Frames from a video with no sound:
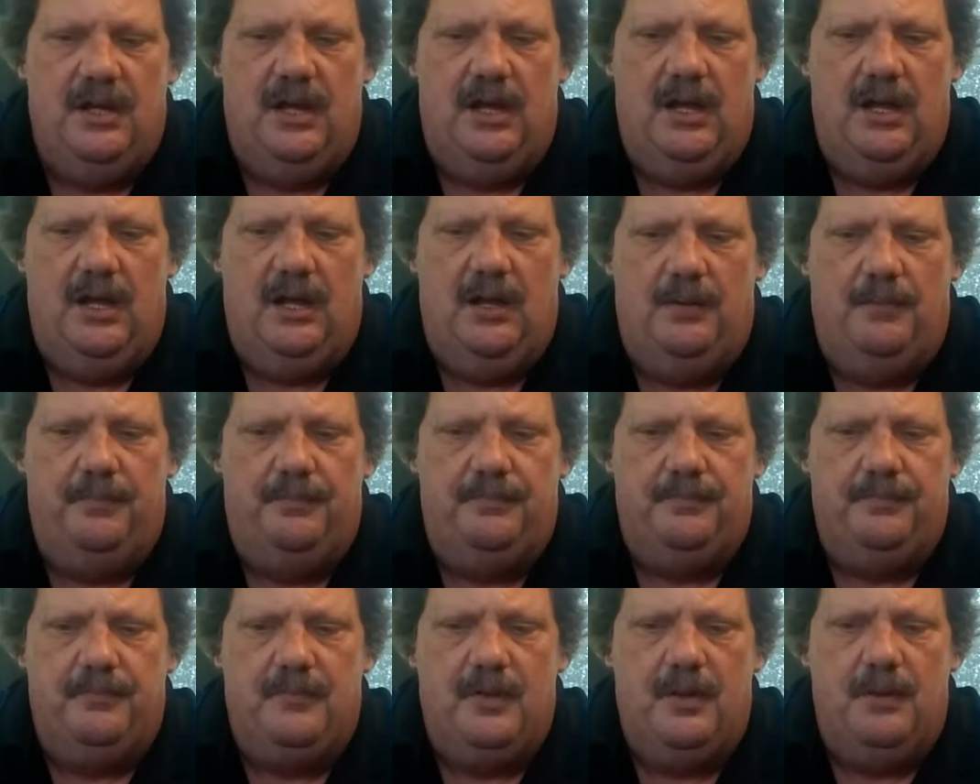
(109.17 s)

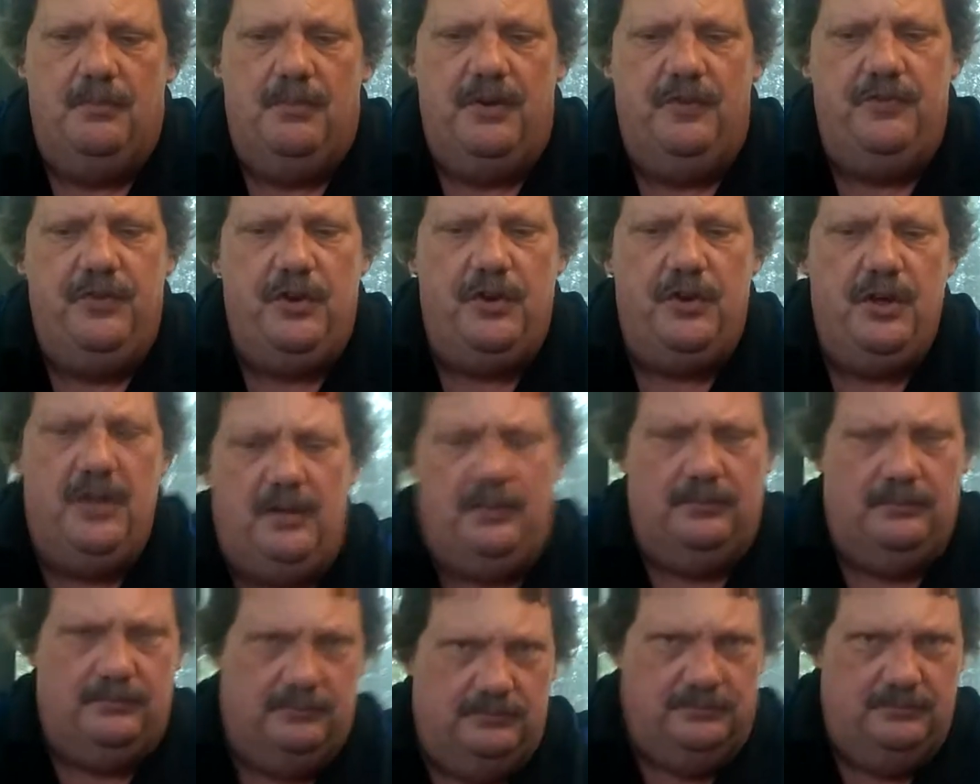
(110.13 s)
But if you're going
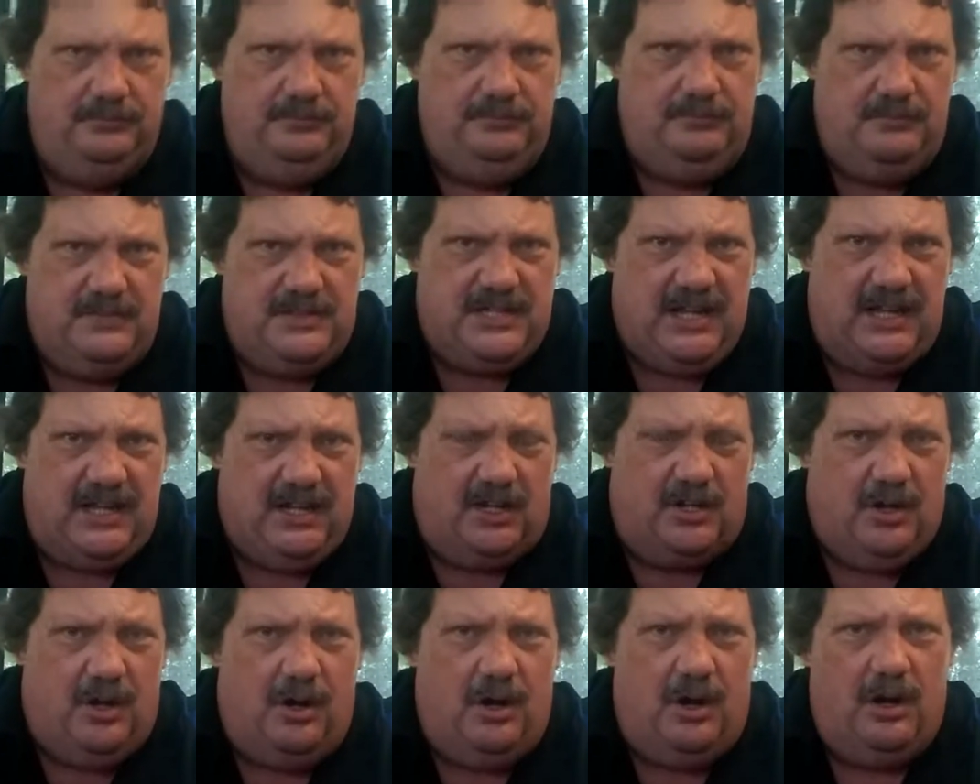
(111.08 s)
to take a
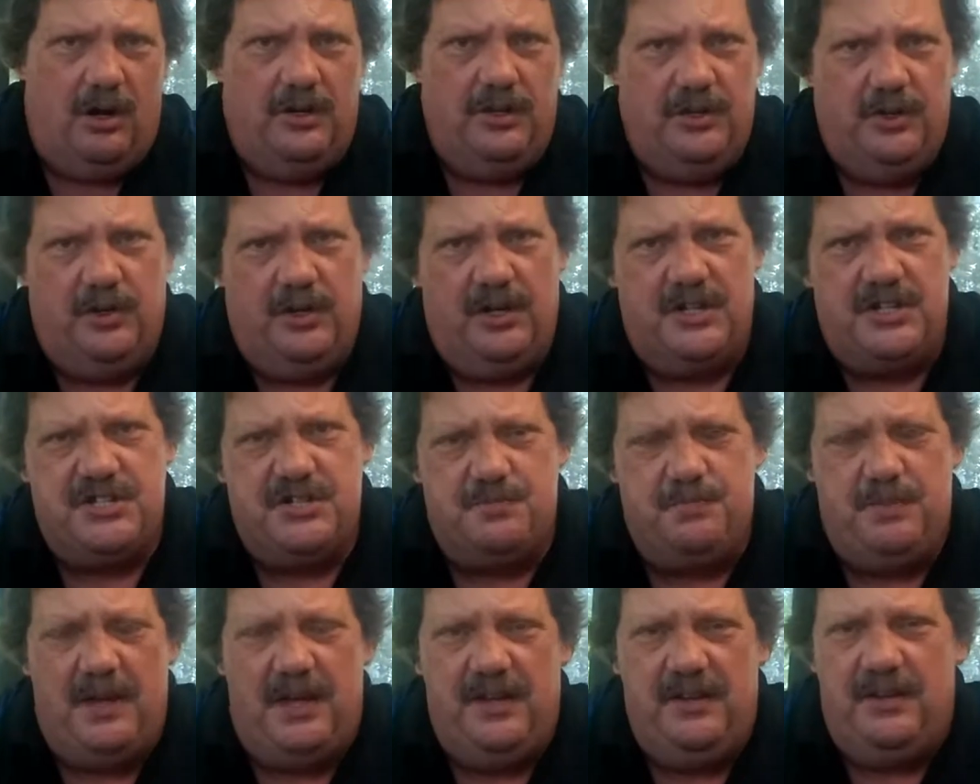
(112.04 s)
car and you're going to
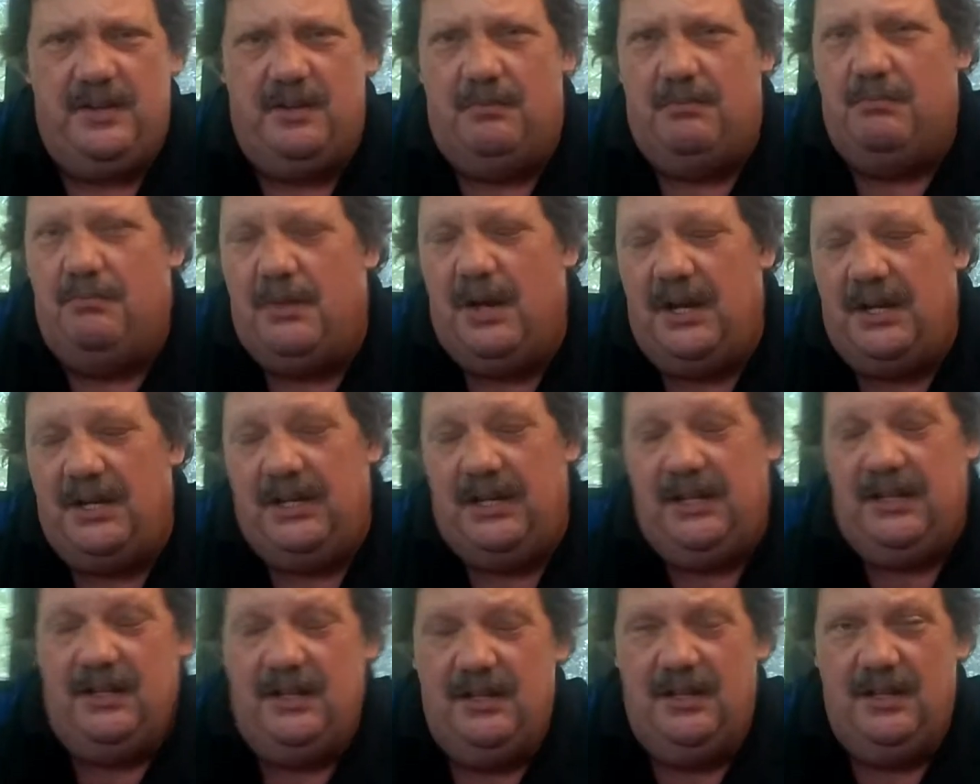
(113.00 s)
spend the
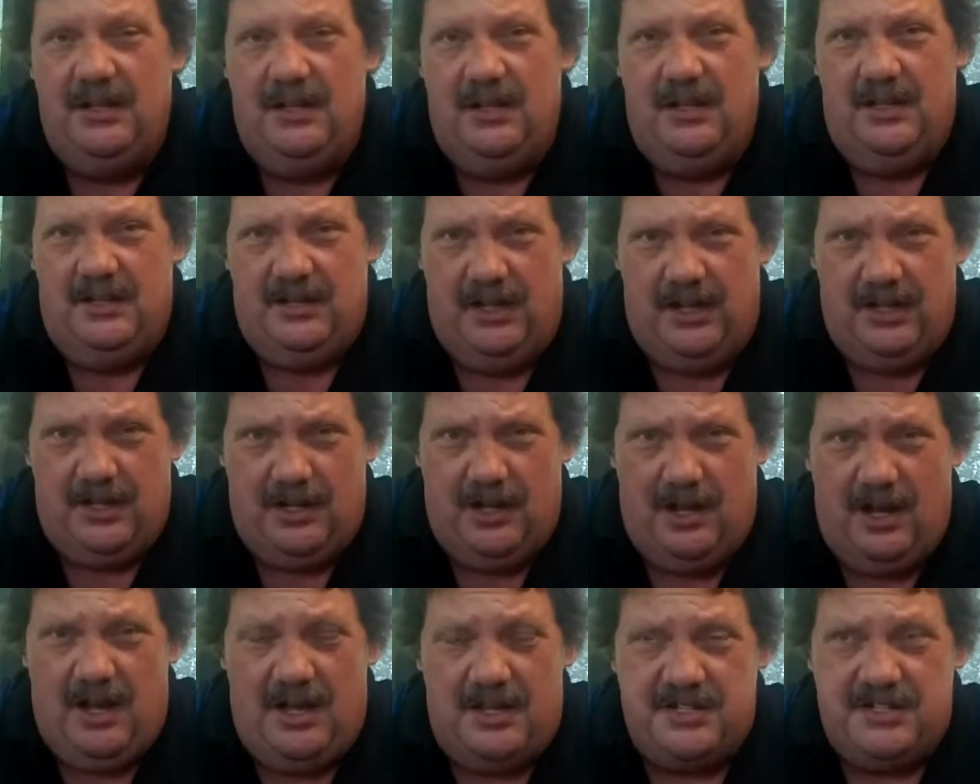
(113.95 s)
money that it
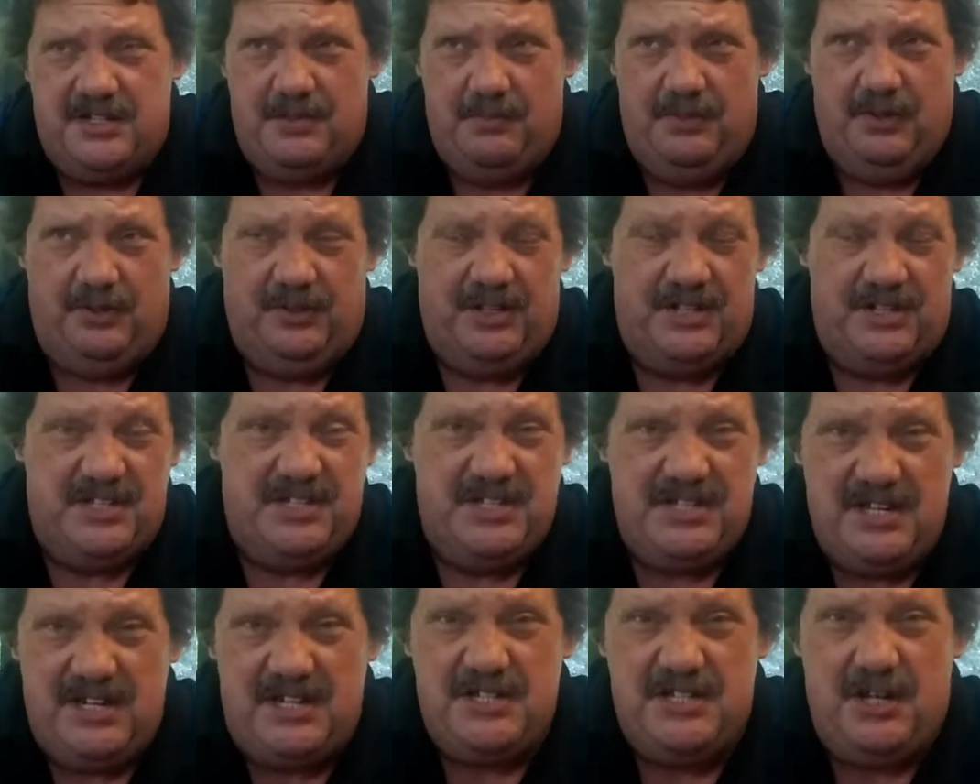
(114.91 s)
costs to build a
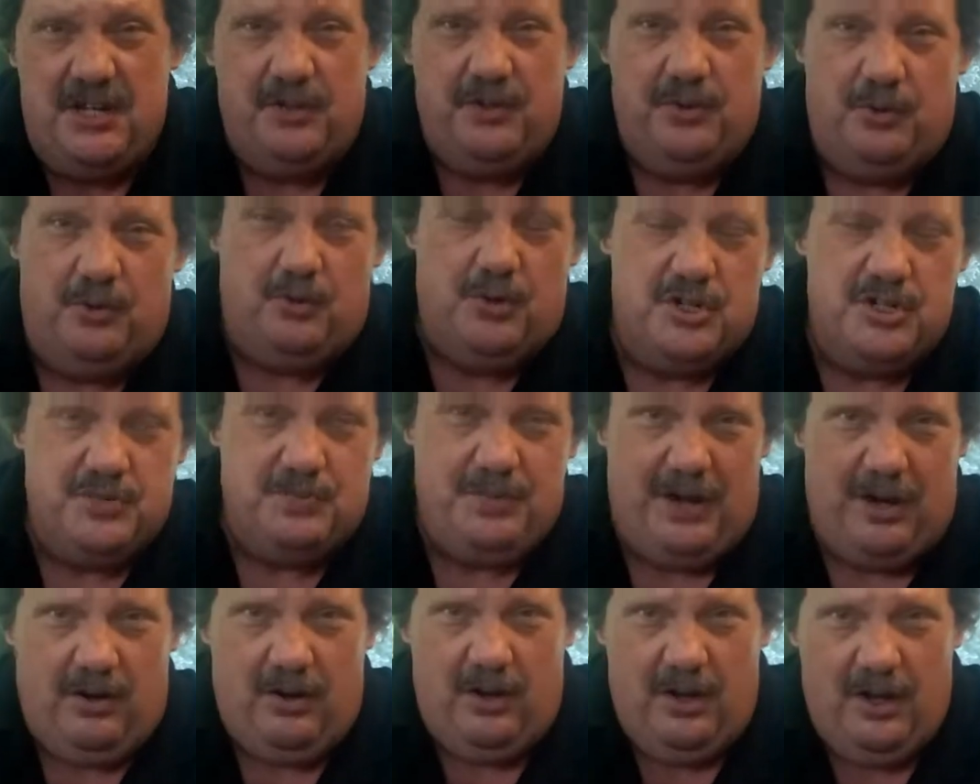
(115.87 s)
600
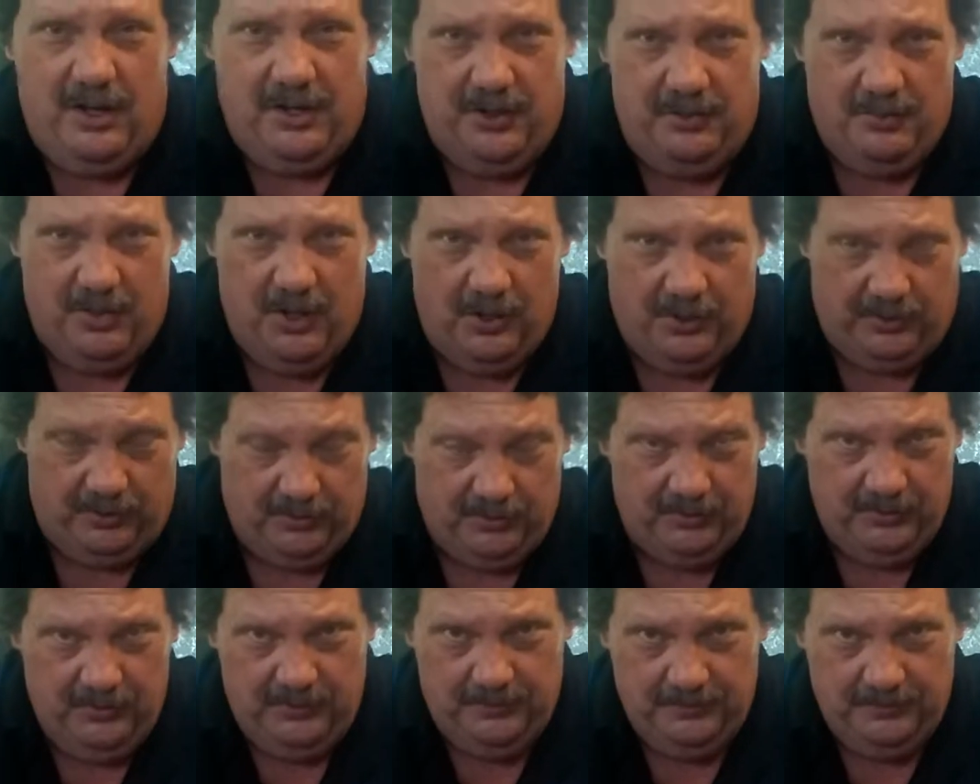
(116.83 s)
horsepower Honda motor,